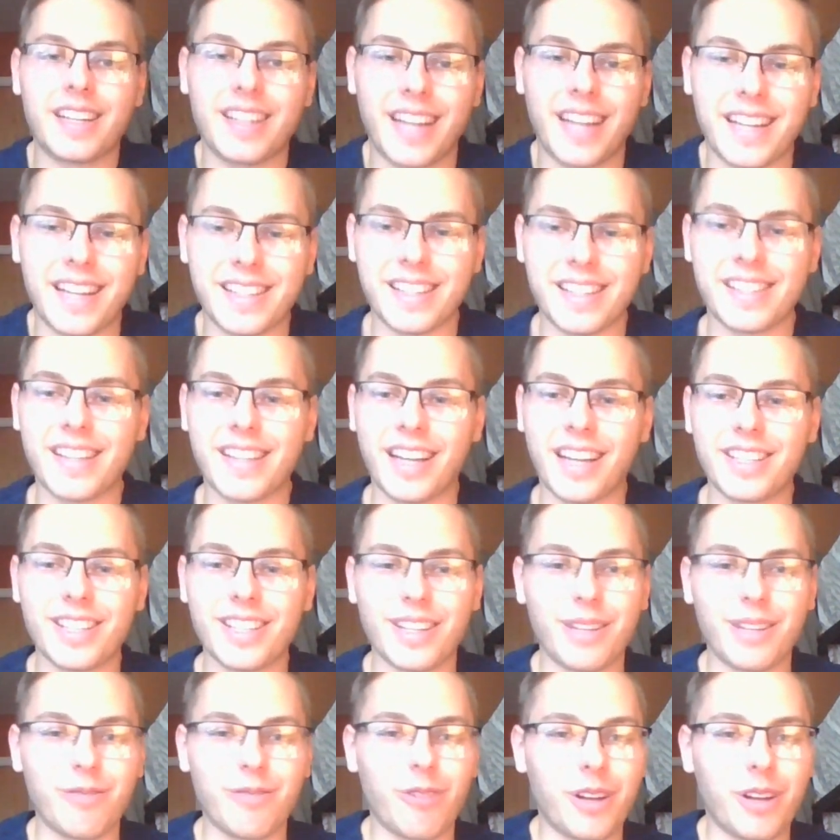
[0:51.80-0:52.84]

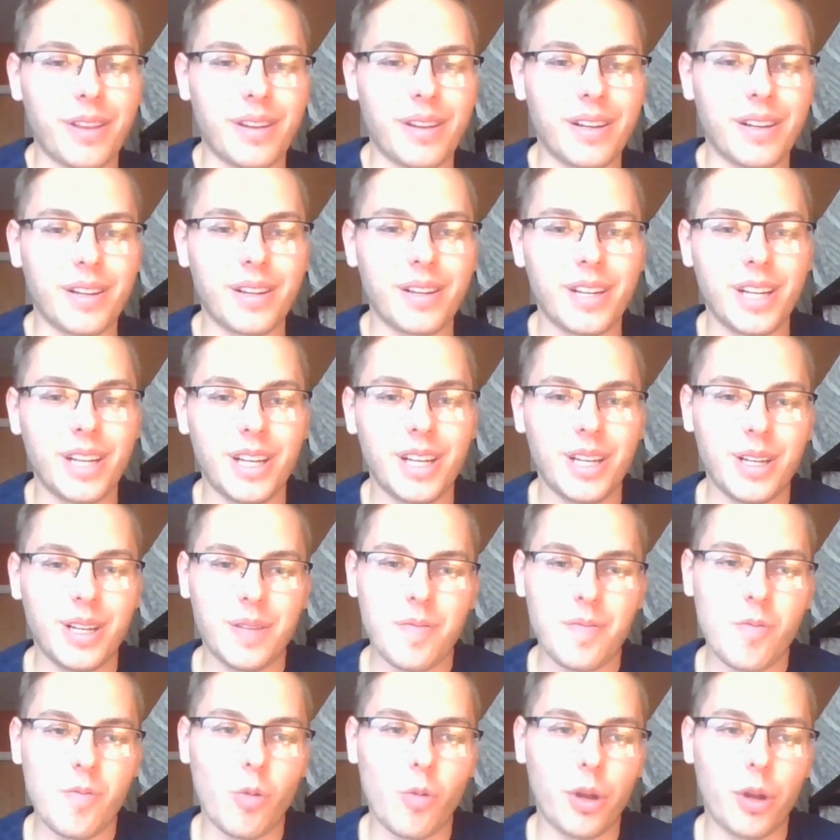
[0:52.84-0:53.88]
essentially what the
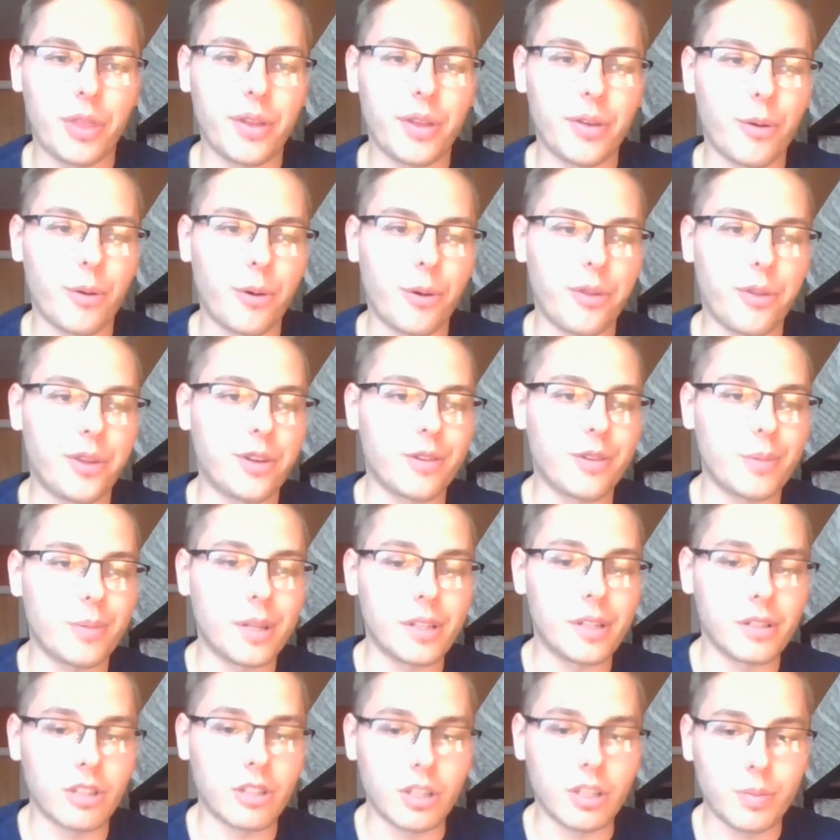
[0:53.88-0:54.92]
whole theorem is,
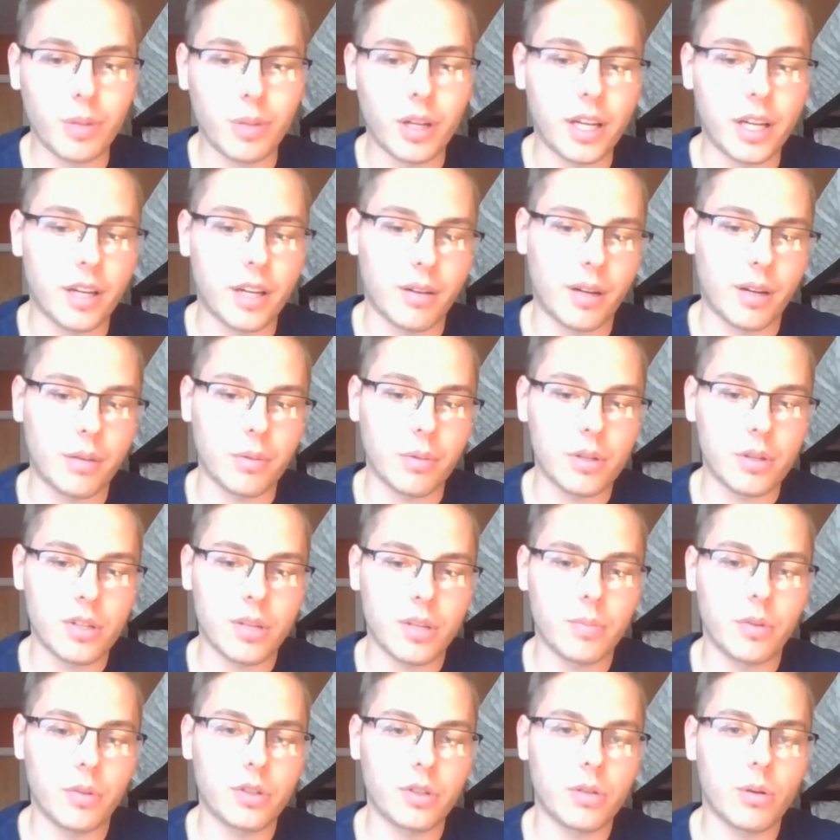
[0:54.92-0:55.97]
just playing around with
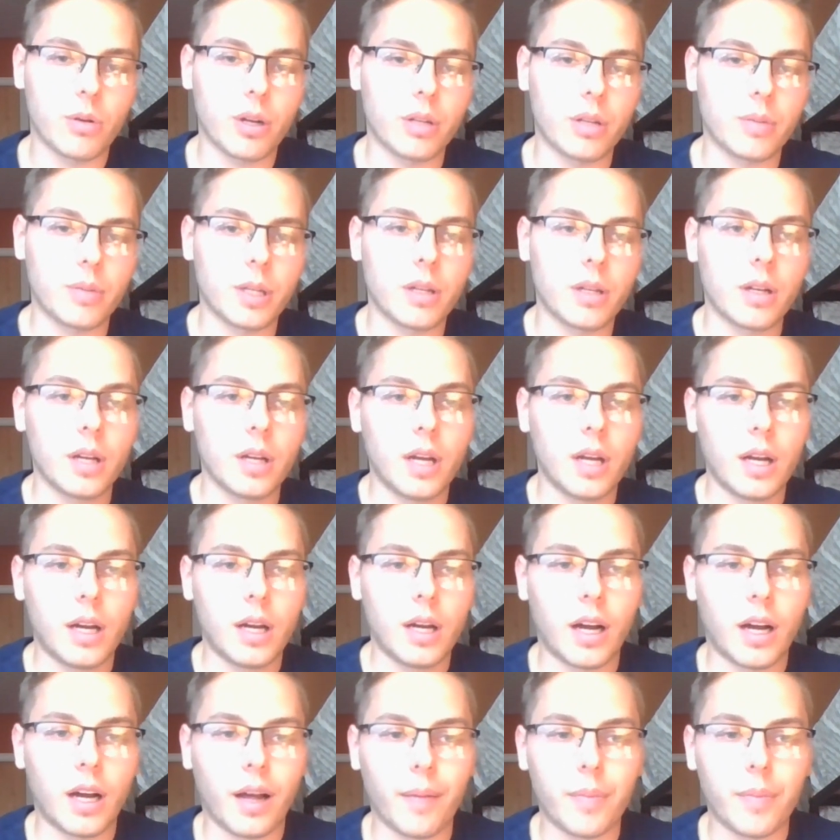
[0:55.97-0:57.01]
symbols quite a bit.
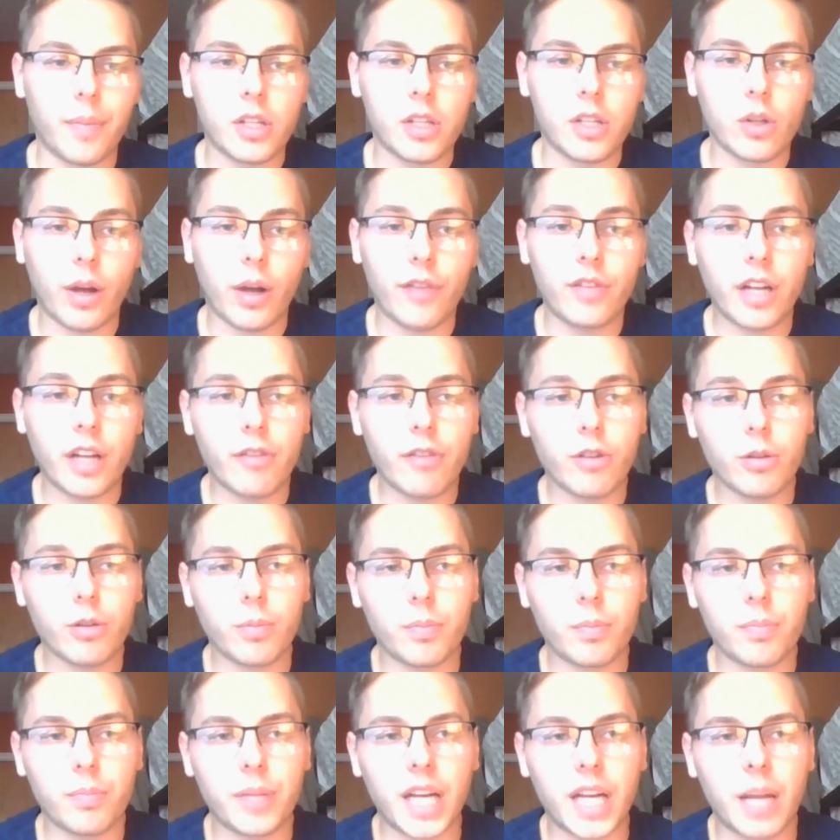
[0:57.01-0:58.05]
So I've never
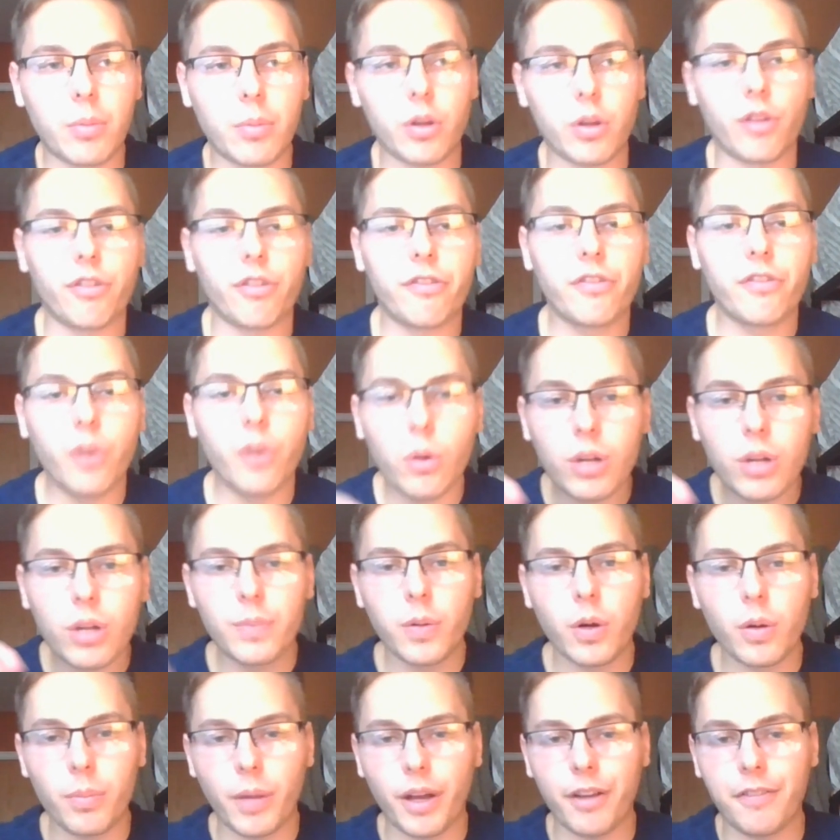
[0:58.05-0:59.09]
been able to fully
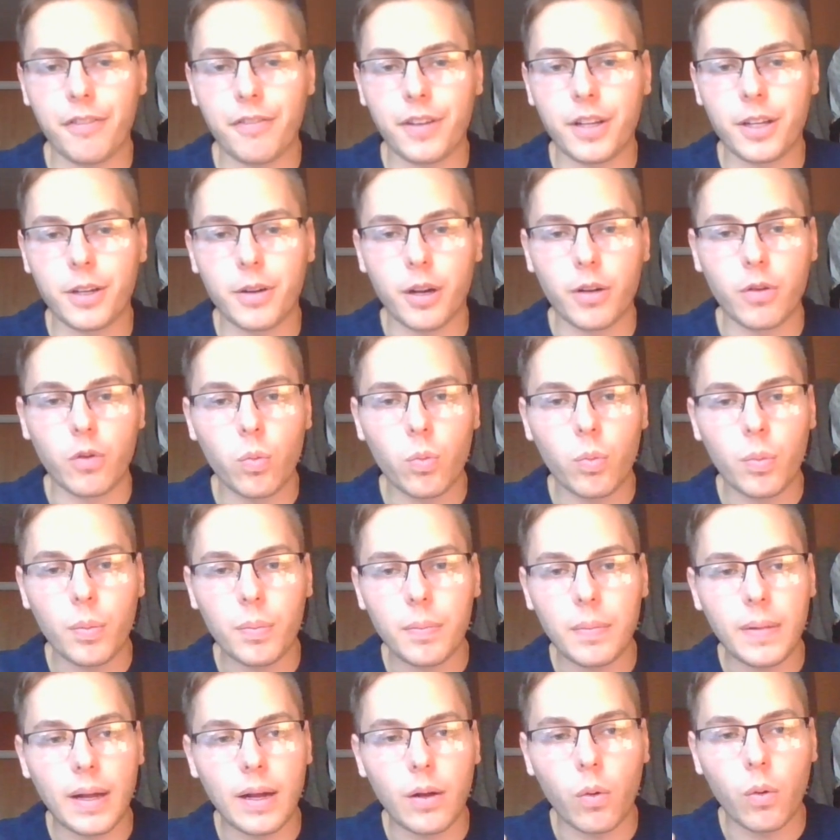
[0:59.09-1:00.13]
put my finger on
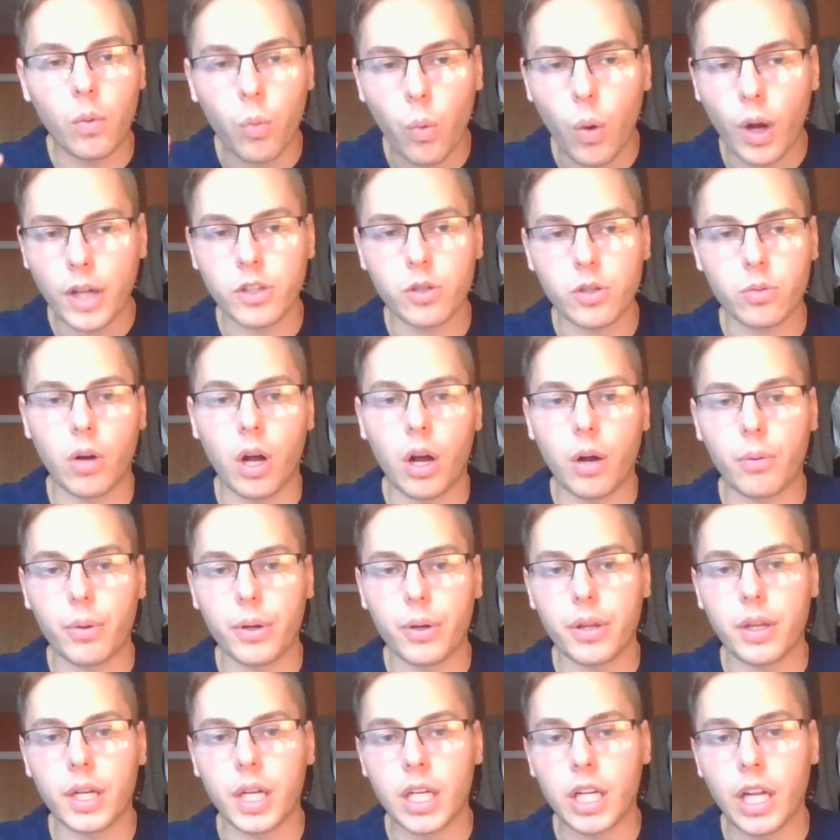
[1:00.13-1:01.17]
what's wrong
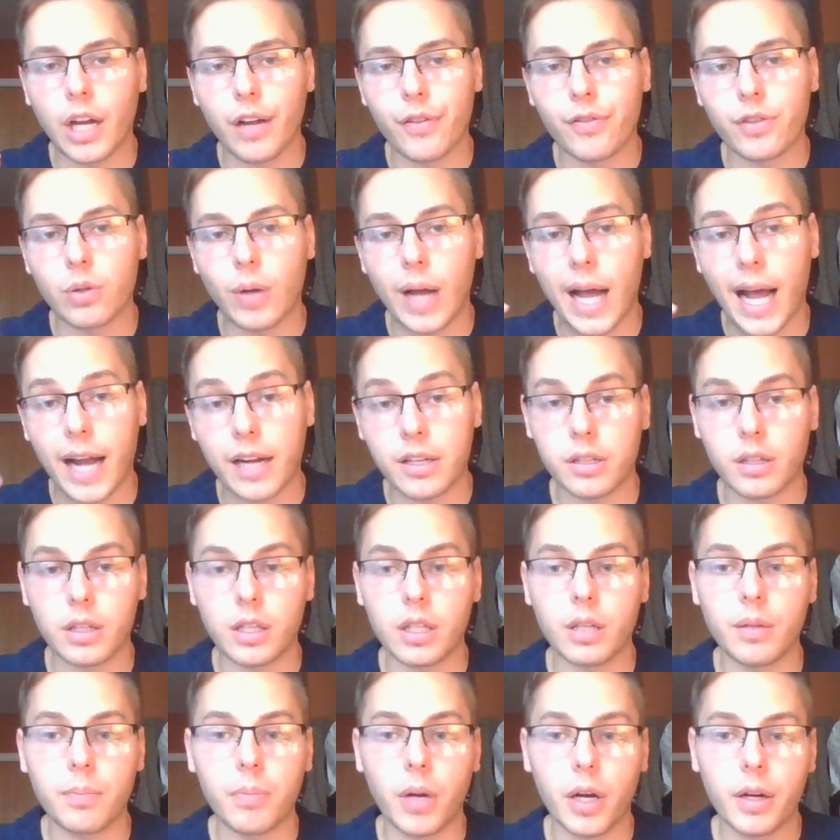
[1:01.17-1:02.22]
with it enough to actually
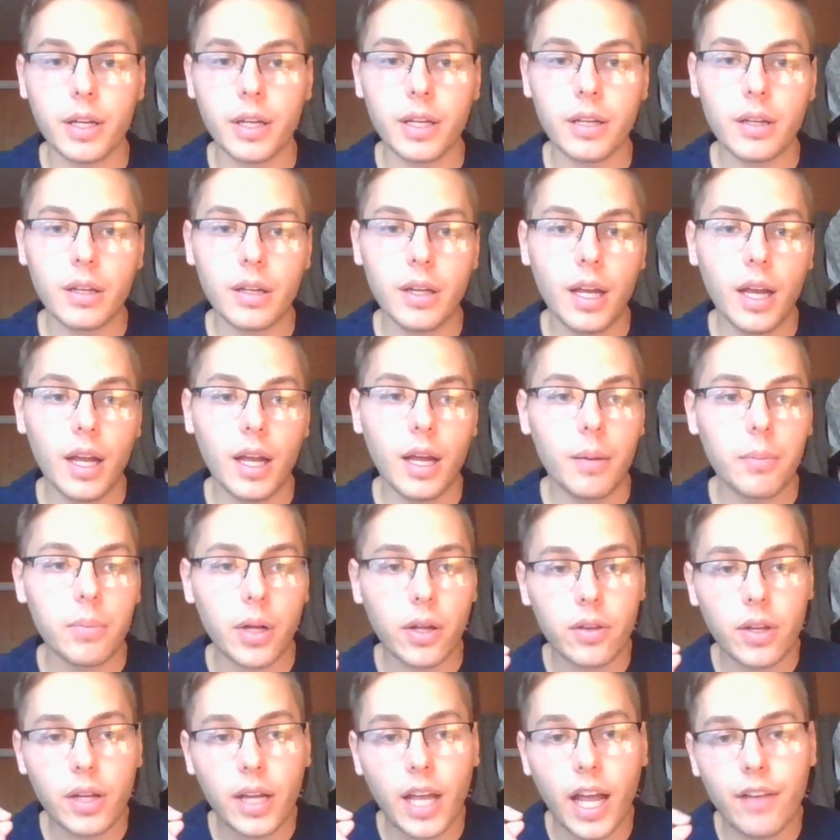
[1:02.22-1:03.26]
debunk it, but
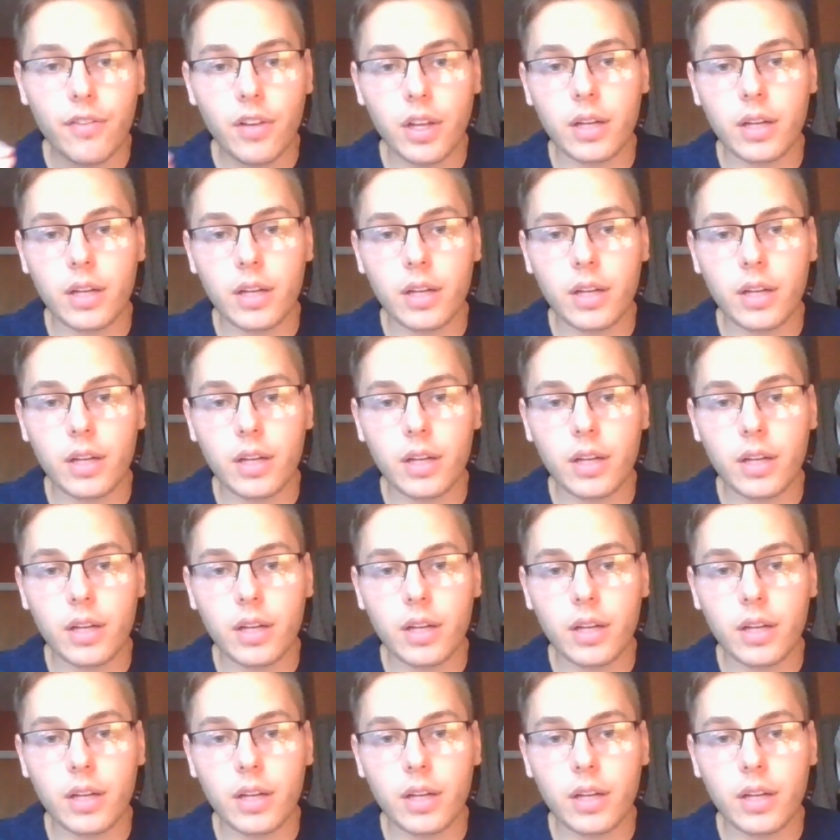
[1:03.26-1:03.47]
I think having a